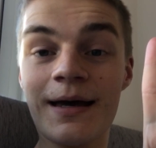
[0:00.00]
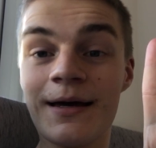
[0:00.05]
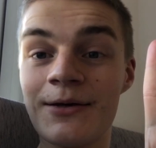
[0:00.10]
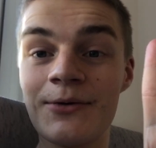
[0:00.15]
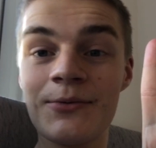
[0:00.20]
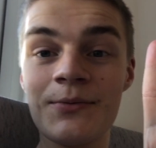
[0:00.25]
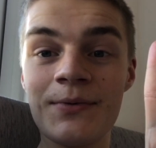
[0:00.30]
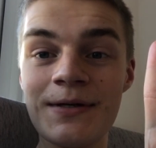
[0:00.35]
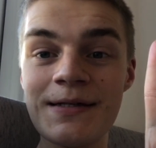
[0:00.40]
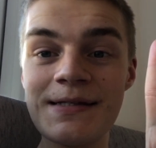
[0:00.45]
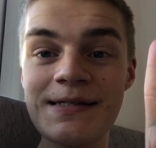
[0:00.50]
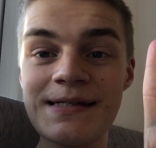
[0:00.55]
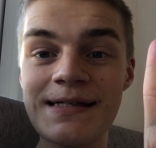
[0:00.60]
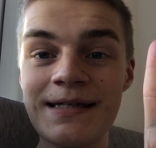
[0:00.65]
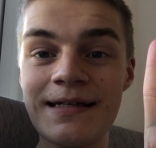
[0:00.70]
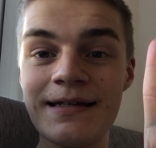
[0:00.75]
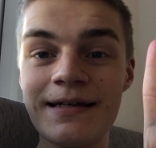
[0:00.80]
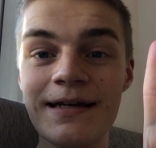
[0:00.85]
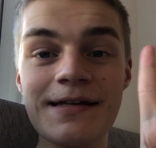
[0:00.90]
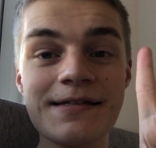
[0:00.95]
don't want to
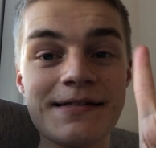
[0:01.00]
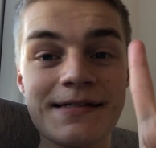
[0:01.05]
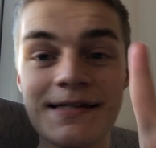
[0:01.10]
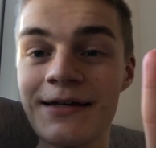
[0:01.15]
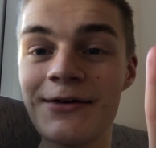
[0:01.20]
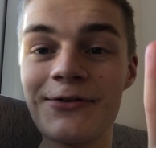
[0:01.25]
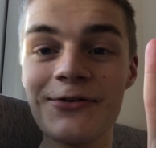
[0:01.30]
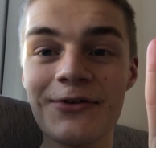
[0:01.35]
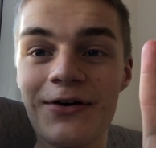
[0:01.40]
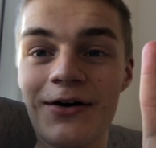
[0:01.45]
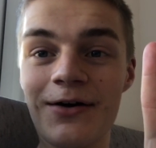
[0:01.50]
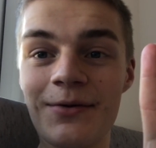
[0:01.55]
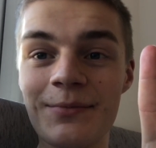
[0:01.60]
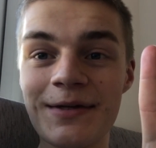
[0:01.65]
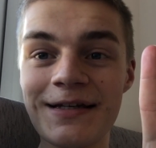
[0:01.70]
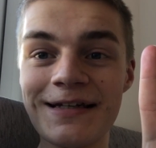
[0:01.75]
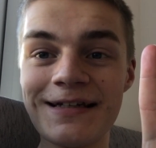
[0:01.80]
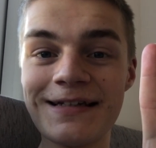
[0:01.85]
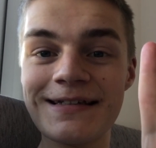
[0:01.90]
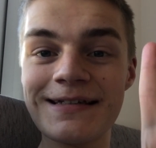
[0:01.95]
see a single
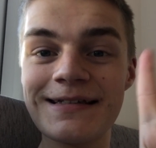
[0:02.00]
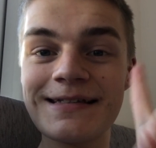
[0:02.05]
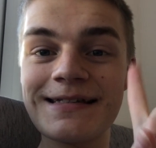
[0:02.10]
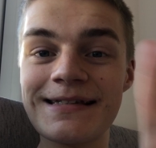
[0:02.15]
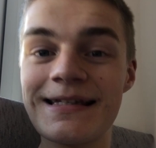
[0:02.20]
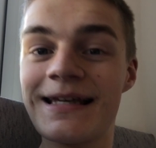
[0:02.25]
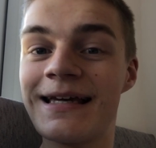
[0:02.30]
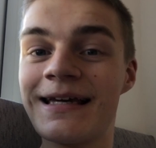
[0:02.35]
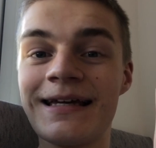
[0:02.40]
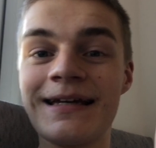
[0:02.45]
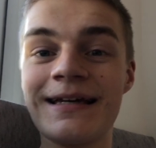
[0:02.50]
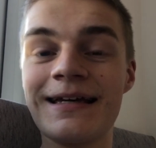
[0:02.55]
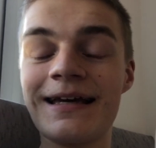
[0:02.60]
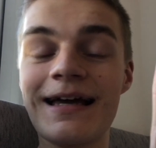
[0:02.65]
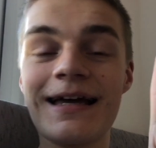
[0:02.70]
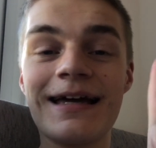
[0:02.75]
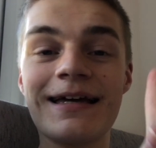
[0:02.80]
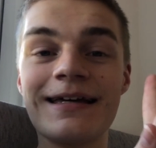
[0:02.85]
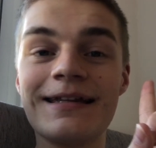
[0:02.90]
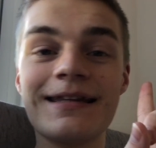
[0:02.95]
comment saying
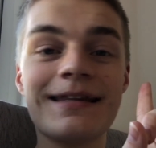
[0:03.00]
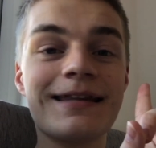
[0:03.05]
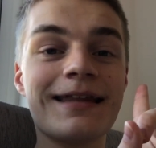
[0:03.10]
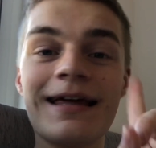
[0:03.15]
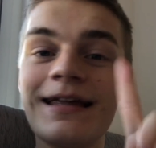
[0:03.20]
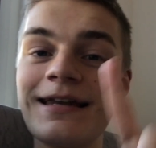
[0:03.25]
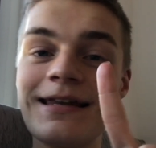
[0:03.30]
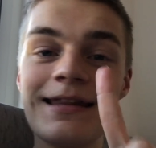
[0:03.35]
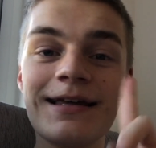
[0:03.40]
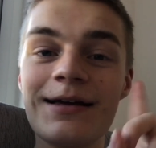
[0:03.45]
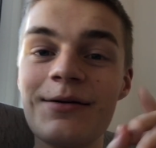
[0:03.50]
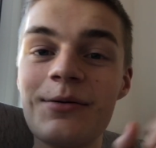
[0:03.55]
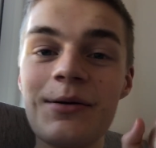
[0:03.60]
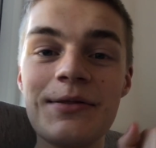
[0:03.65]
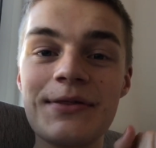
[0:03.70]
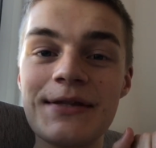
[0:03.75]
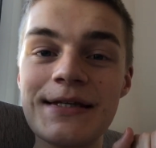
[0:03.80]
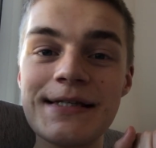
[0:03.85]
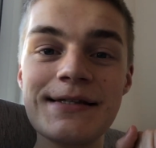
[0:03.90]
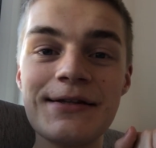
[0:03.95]
anything
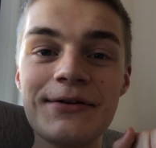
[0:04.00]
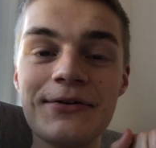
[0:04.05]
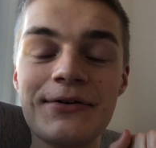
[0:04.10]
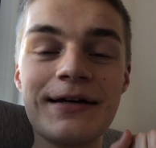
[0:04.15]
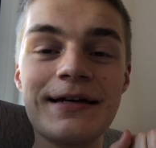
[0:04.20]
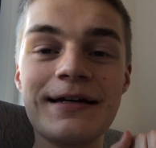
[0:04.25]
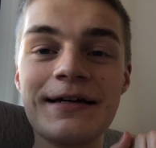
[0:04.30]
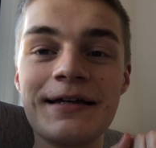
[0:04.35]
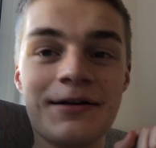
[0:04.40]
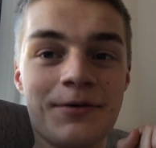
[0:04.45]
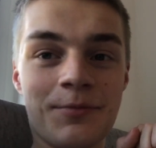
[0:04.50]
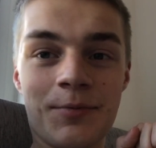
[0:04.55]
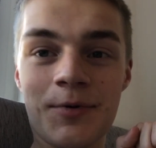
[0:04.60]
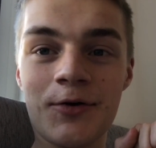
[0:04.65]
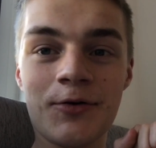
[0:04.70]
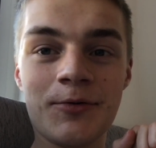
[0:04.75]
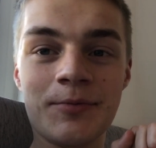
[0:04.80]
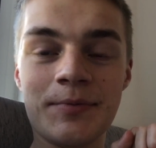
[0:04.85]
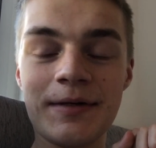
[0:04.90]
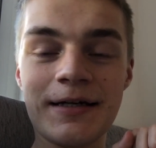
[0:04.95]
about this looking
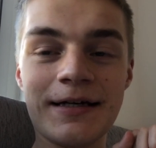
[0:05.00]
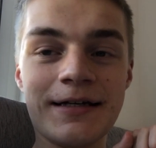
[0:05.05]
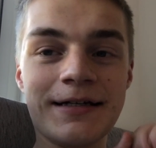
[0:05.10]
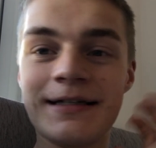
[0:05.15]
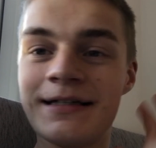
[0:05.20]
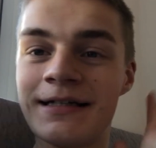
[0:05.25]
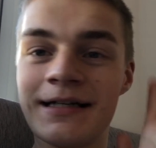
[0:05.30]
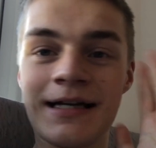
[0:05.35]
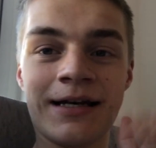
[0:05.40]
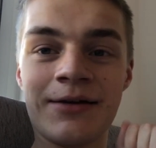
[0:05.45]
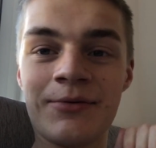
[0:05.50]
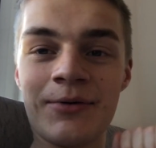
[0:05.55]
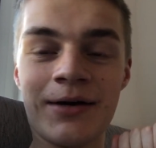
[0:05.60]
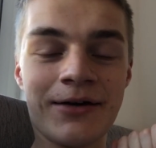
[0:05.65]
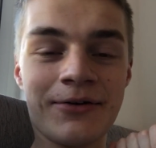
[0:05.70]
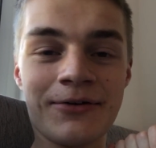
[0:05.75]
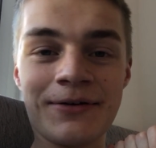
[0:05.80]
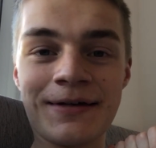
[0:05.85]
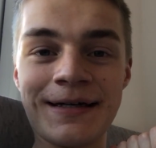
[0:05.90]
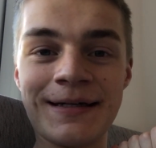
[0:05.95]
inappropriate in any way,
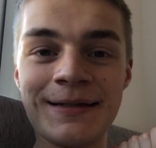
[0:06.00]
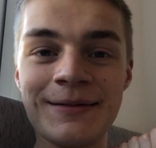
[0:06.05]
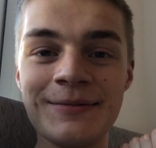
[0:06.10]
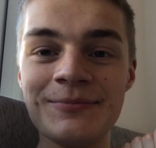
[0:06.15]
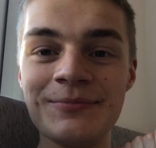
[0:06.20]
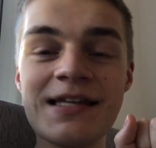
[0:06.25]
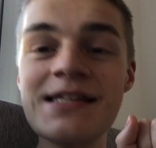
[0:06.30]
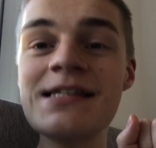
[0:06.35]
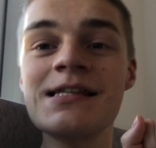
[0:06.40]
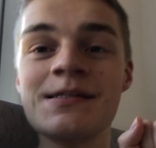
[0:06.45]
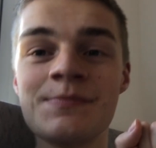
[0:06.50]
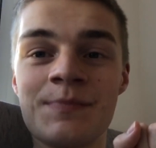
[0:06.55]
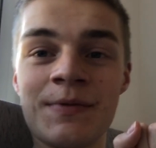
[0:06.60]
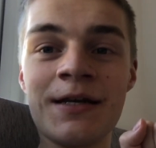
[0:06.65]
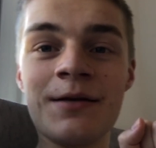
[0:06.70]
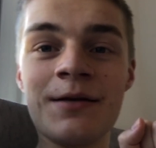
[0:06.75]
okay? This has been a